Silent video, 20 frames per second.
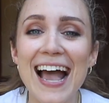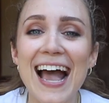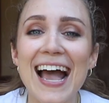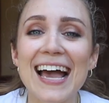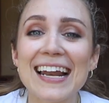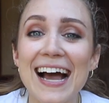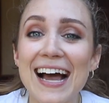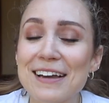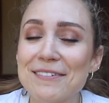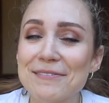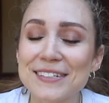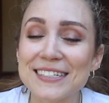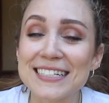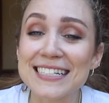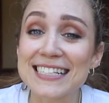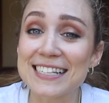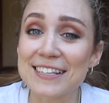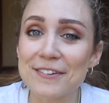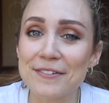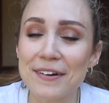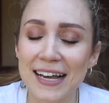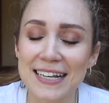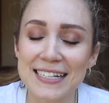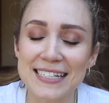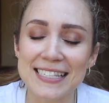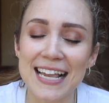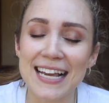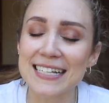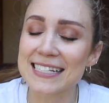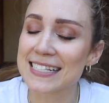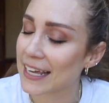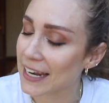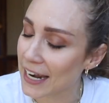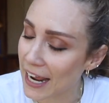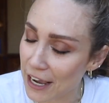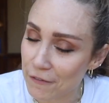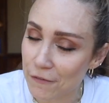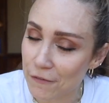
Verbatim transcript: and I will see you guys next Sunday